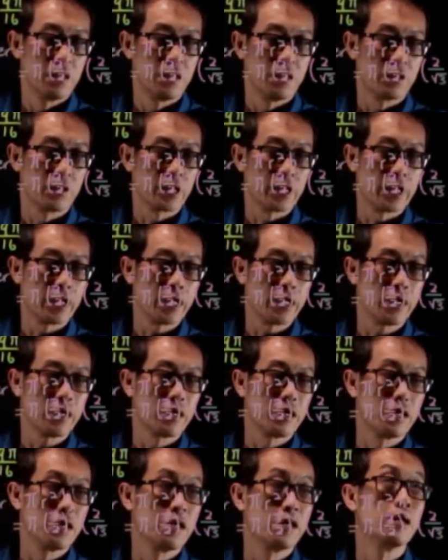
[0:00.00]
Okay,
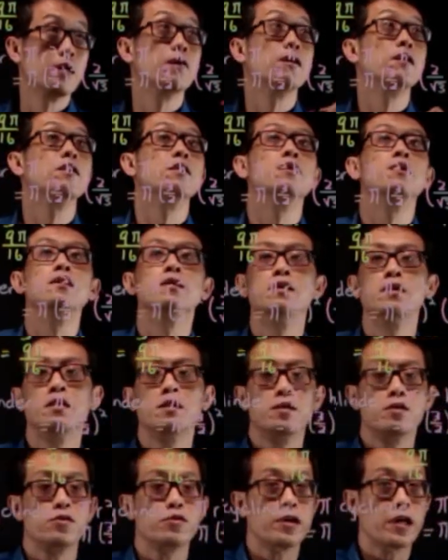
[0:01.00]

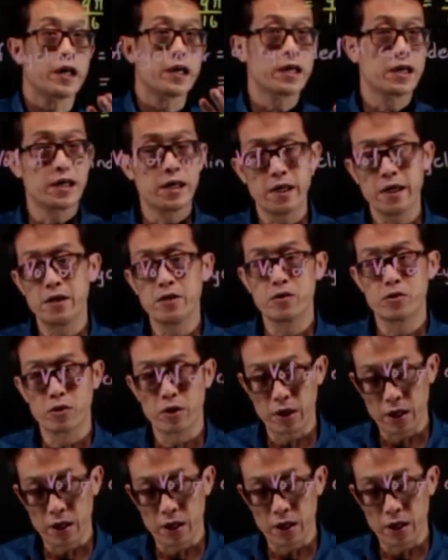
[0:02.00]
you can key into the